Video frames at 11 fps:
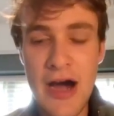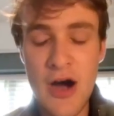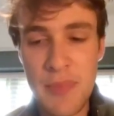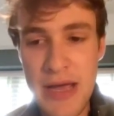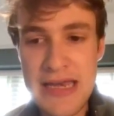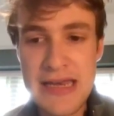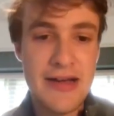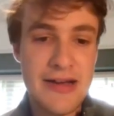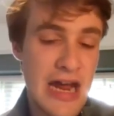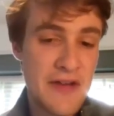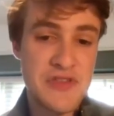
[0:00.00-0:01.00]
Albania are
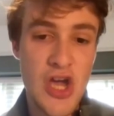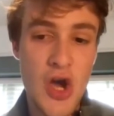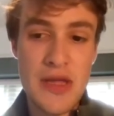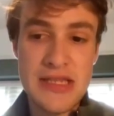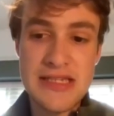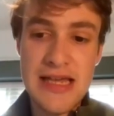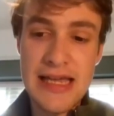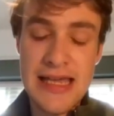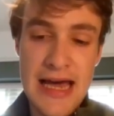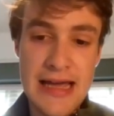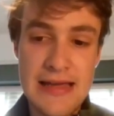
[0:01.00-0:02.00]
going to have to go into that
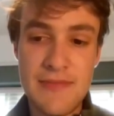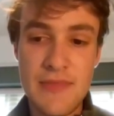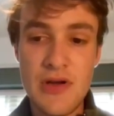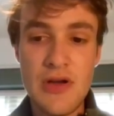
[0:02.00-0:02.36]
game